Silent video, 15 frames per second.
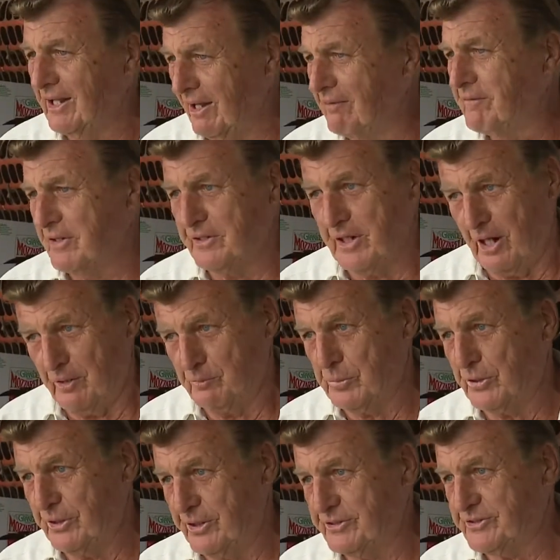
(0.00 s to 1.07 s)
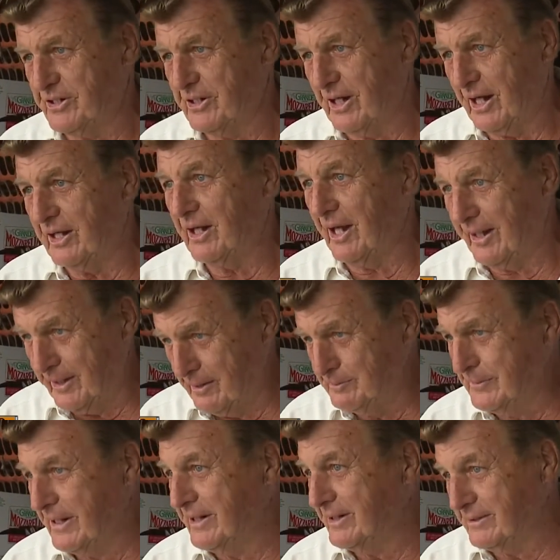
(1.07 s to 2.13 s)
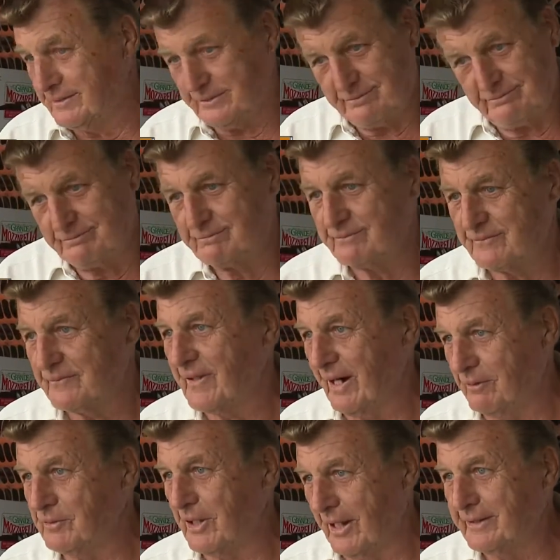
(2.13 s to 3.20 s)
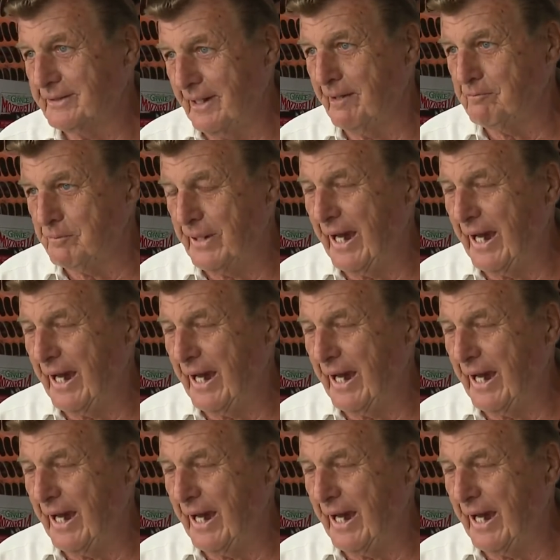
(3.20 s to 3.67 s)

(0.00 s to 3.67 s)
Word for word: love the darn birds and I like them and I would like to have them